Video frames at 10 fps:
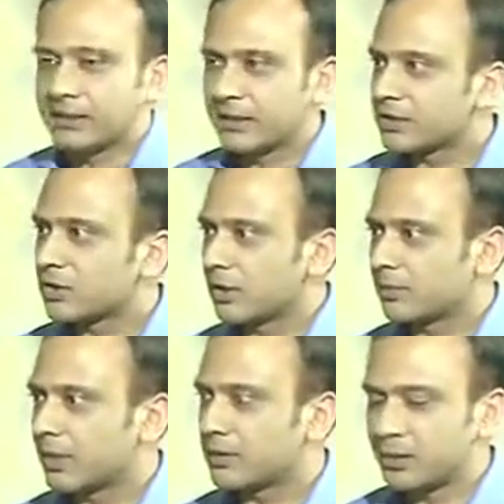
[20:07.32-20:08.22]
things
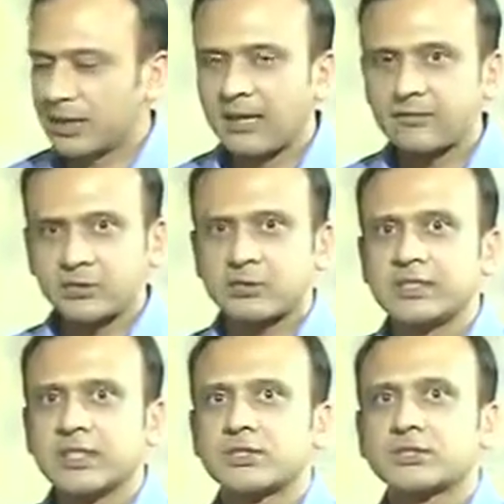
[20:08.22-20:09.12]
got better. But after 3
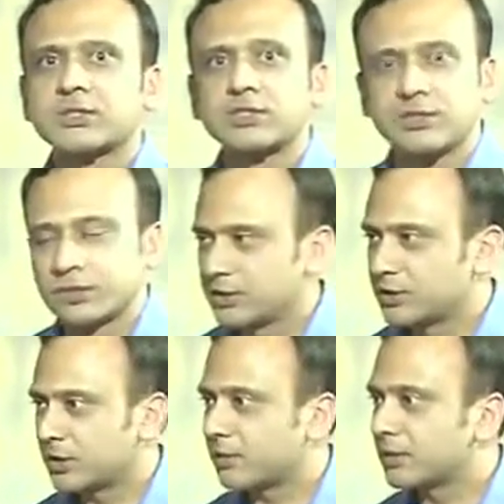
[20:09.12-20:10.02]
sessions, she
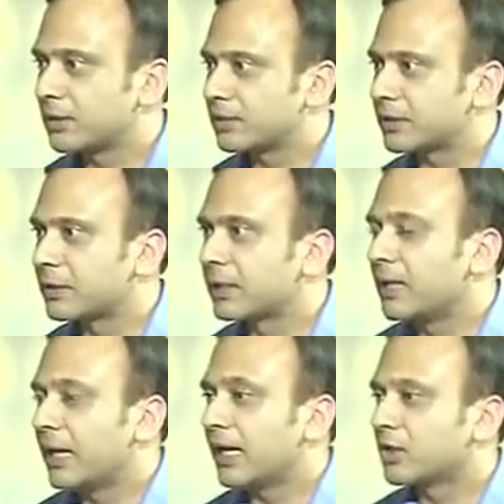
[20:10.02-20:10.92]
stopped coming.
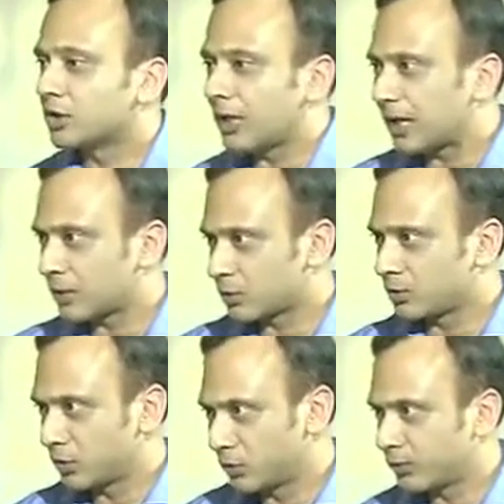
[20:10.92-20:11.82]
And her aunt,
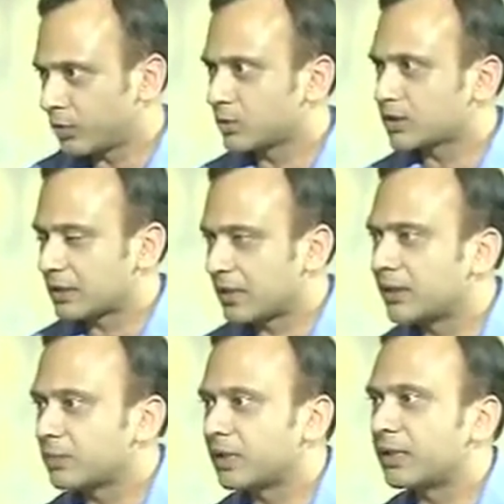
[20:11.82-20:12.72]
who knew me, who was a client of mine,